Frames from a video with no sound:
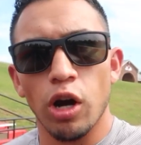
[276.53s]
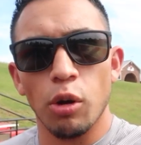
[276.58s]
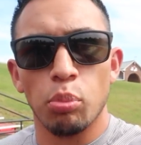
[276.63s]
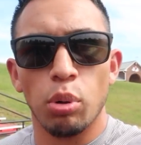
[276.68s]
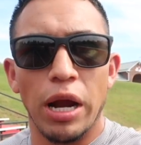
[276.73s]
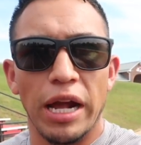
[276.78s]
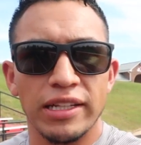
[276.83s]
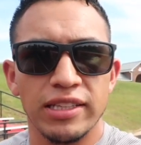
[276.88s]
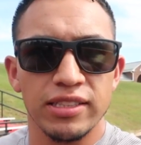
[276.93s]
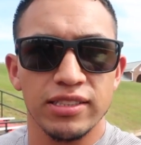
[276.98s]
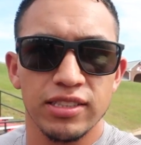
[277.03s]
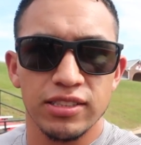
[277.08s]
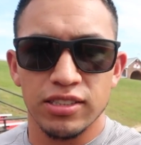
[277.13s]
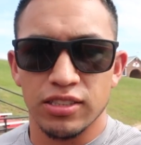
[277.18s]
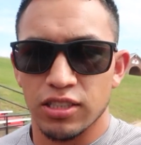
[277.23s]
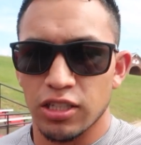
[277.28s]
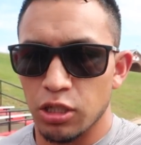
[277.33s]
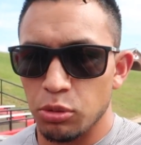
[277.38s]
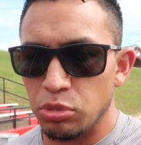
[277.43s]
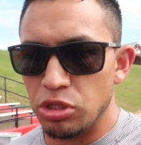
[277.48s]
our practices
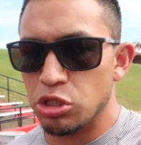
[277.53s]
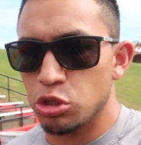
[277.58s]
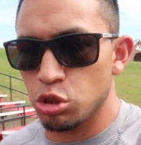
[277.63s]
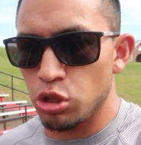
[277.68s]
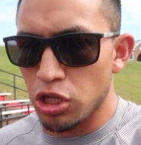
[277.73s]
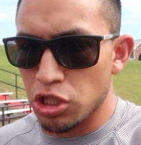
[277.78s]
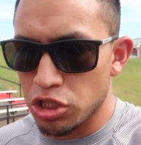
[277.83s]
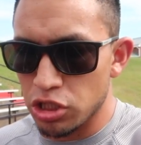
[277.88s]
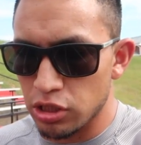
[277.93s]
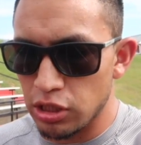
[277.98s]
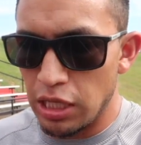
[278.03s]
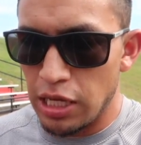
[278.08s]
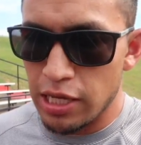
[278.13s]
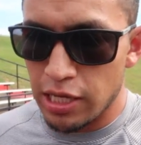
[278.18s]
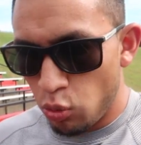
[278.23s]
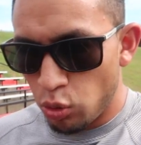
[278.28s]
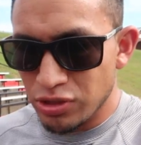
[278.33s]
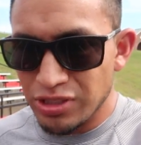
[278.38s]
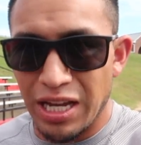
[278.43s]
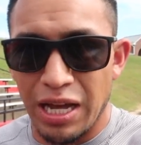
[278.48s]
are going to be structured like,
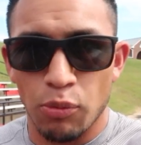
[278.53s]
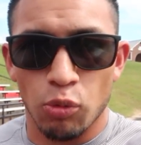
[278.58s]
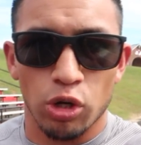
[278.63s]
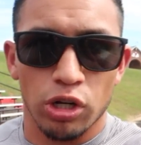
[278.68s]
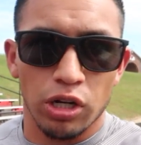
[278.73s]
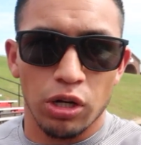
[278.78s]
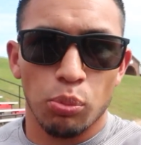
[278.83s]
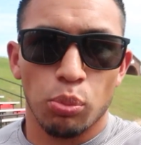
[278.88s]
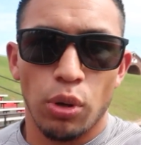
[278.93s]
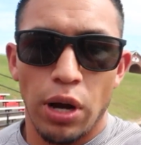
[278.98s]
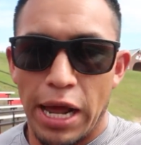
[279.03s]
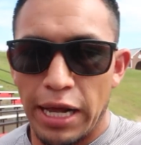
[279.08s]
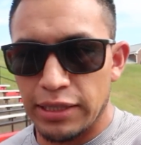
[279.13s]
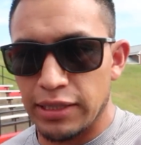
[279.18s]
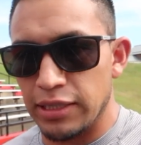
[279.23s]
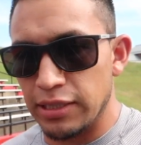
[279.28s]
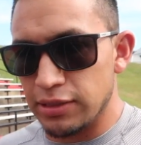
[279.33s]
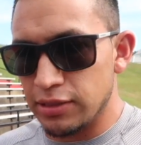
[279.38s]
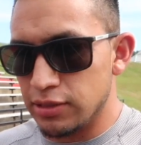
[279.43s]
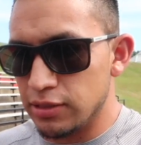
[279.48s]
what time we're going to
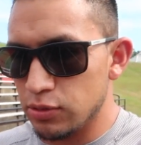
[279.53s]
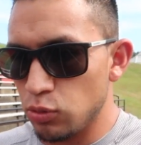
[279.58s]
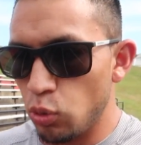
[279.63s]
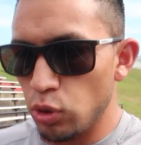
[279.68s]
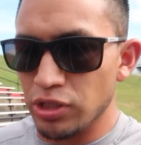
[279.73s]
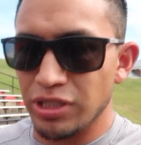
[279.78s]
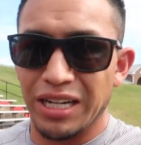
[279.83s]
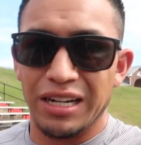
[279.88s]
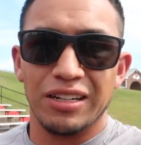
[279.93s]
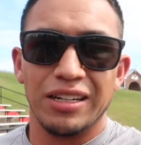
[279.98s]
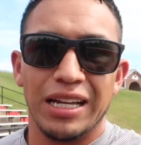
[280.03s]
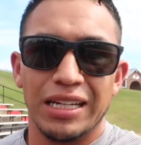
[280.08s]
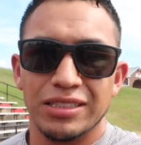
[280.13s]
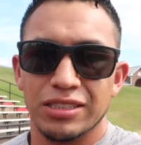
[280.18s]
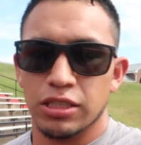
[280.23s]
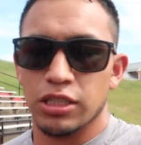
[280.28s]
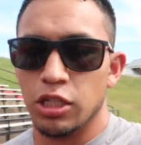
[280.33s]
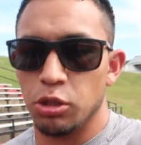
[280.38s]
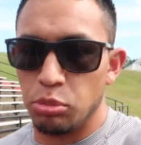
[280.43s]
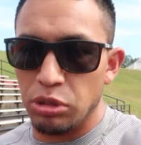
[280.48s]
practice, what their days
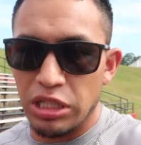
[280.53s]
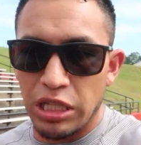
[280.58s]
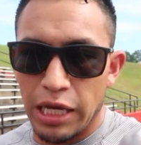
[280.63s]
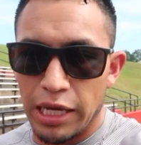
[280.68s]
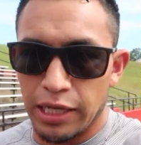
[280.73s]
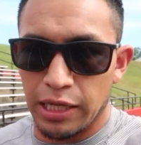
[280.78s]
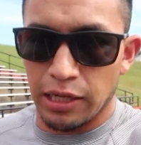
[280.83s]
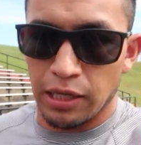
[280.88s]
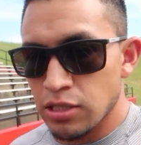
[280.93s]
are going to be like.